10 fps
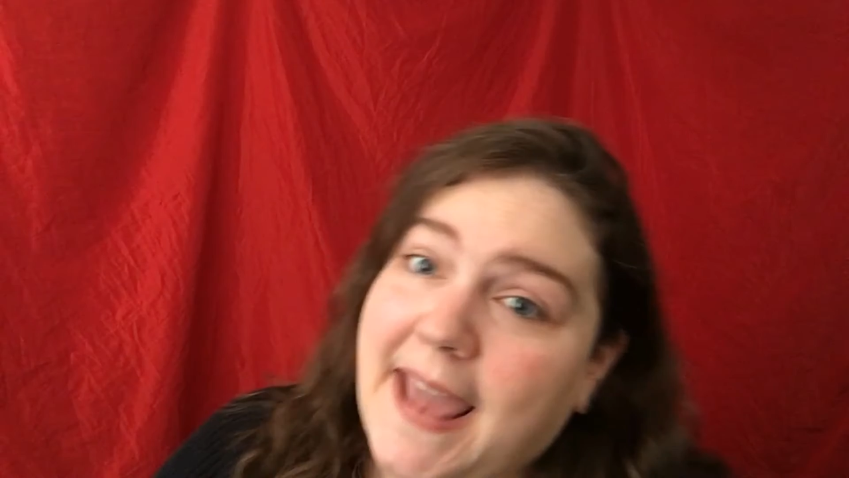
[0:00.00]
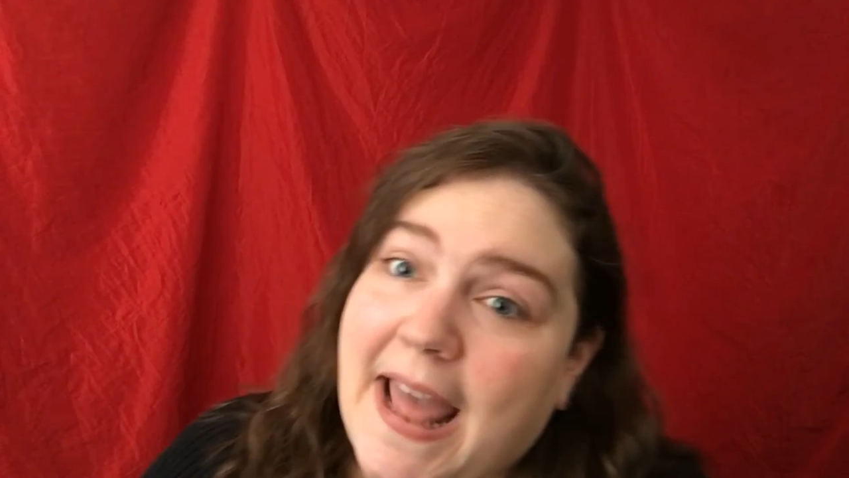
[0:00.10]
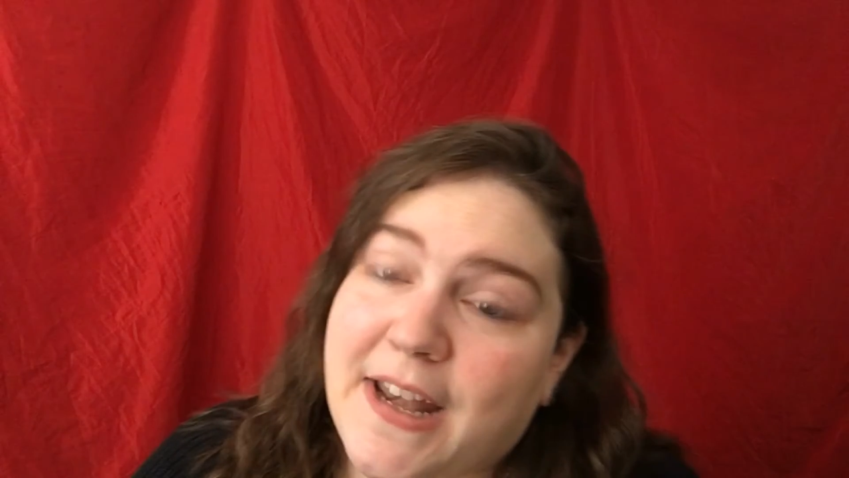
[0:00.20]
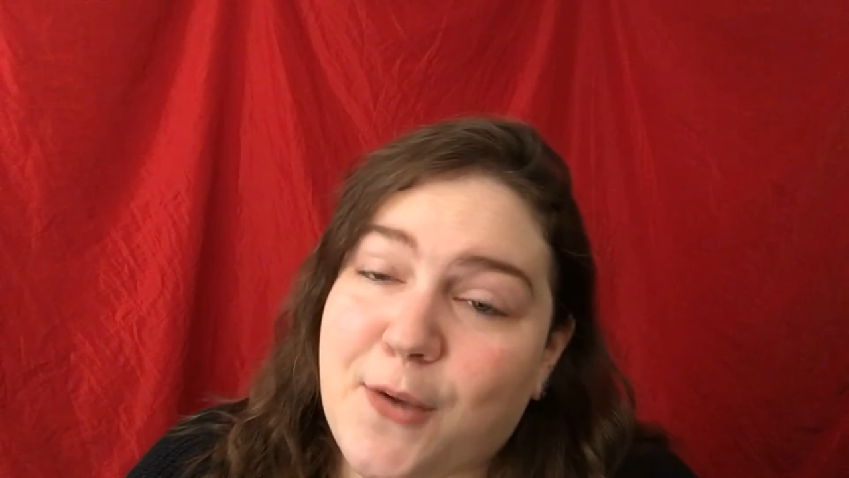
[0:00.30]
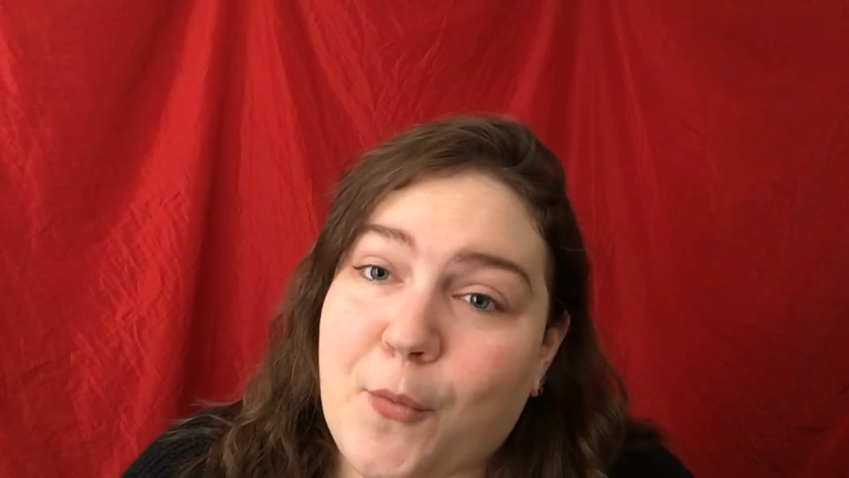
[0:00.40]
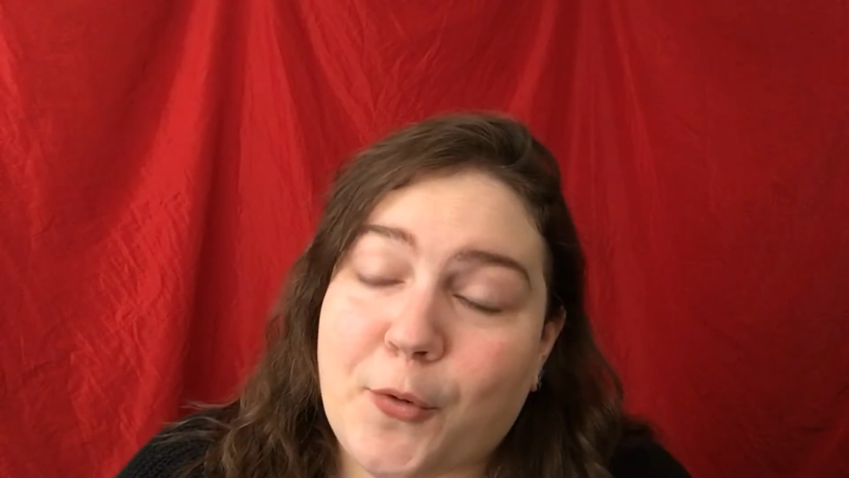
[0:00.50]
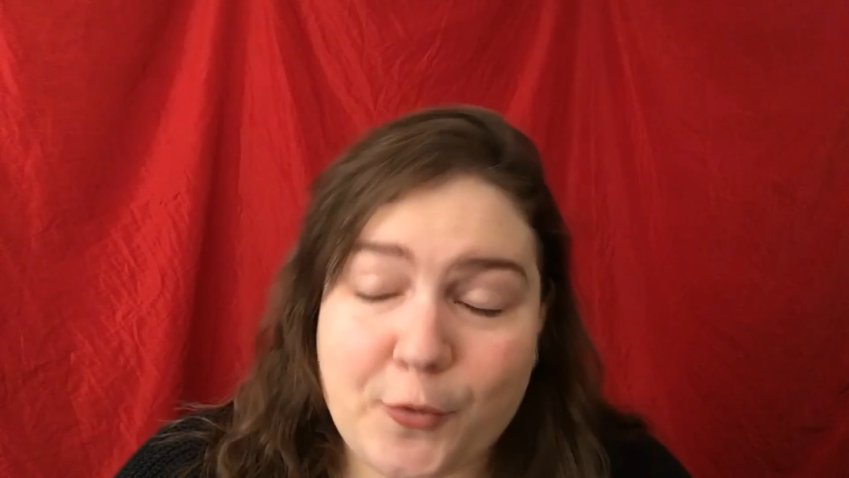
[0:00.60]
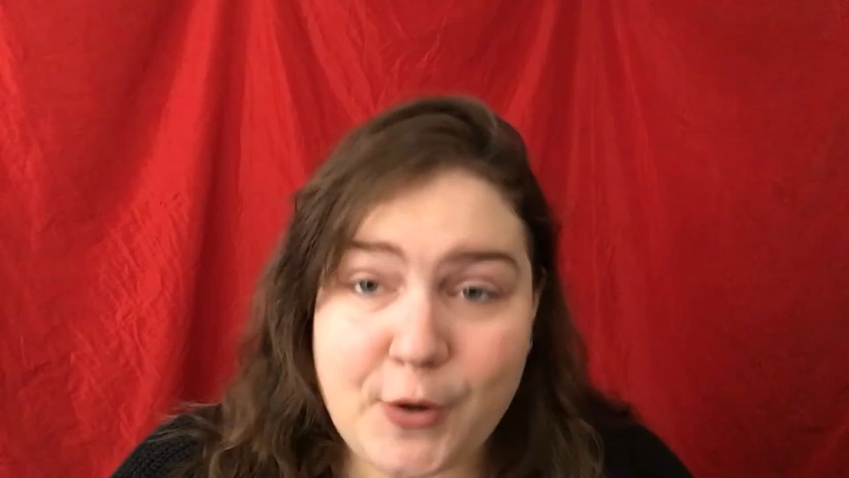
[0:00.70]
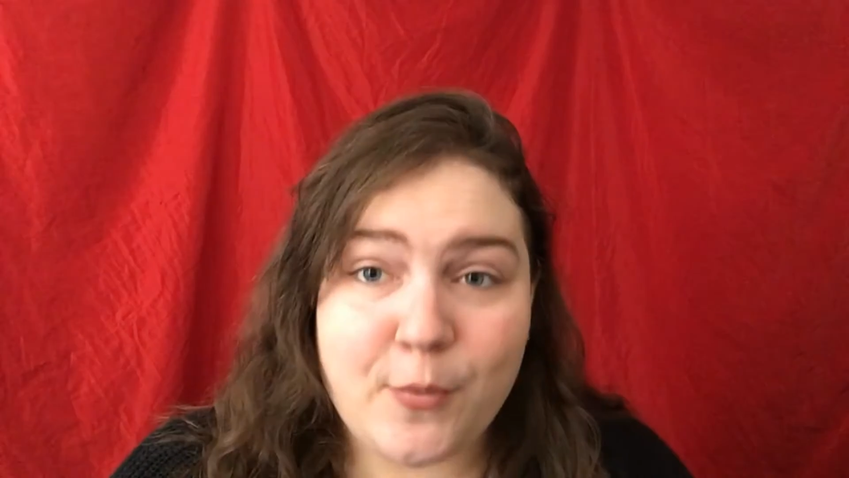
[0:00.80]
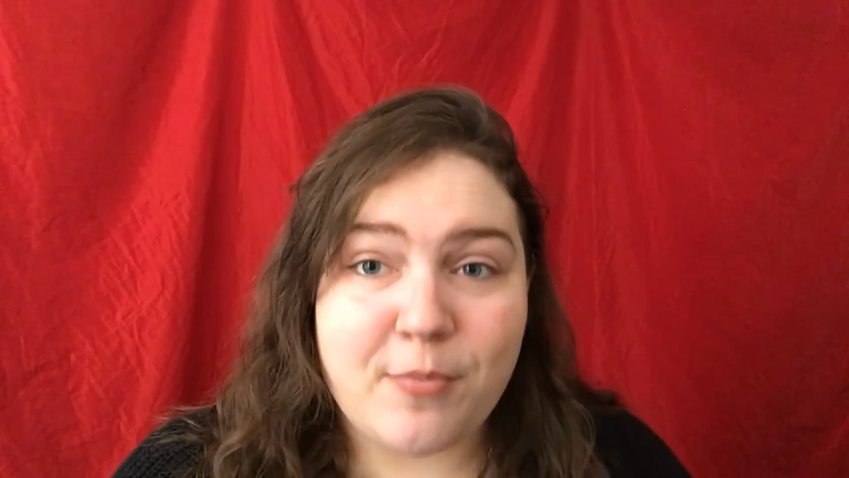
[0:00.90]
cat, he won't
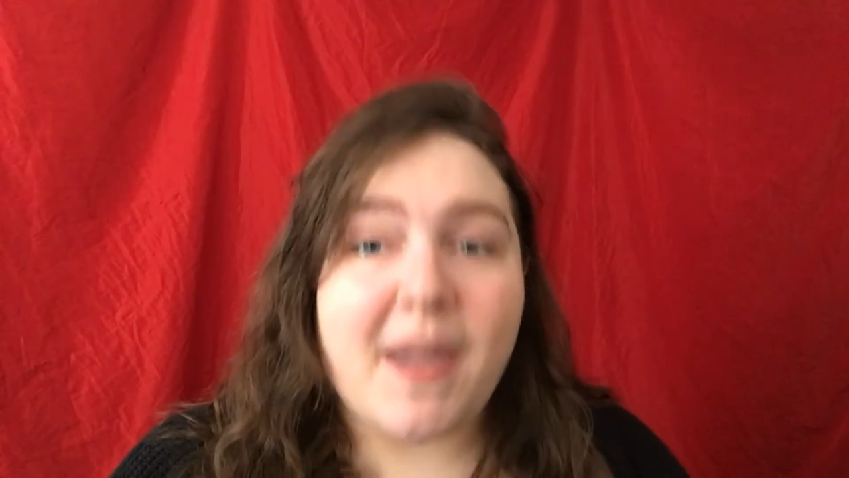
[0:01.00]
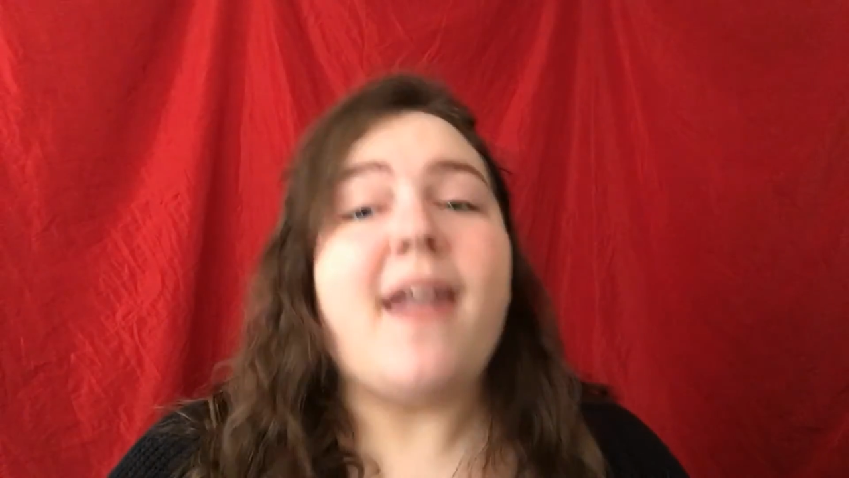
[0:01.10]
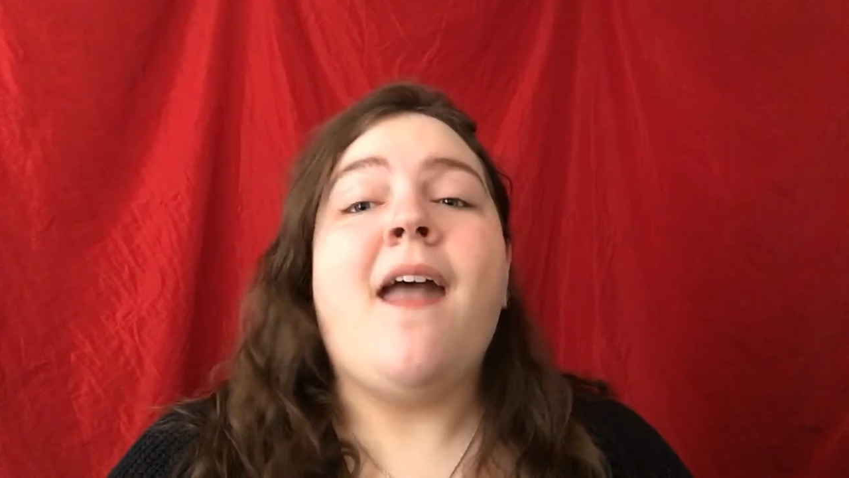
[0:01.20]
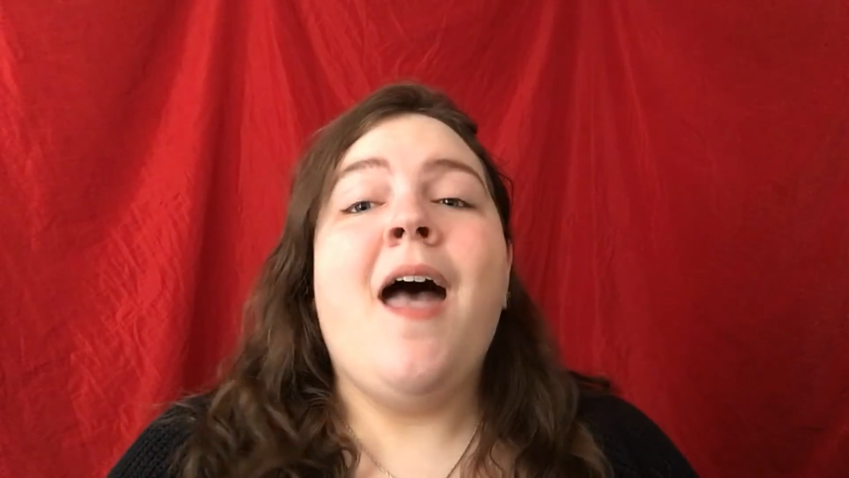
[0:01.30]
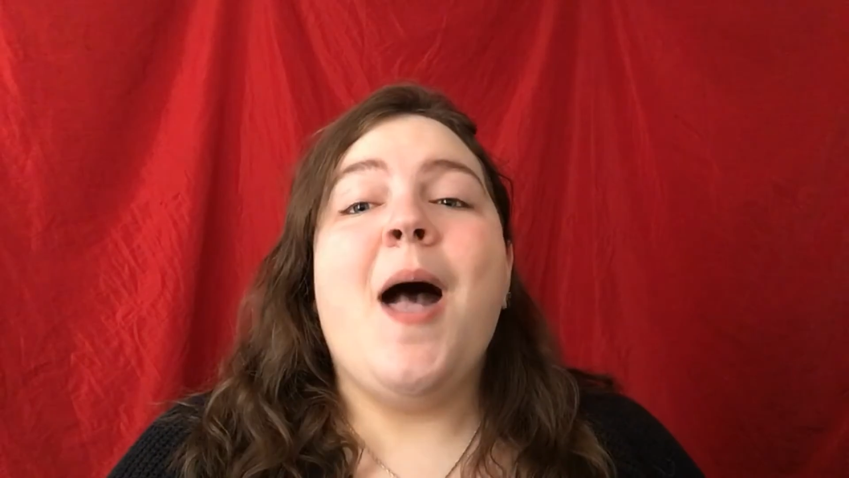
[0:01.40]
agree with me,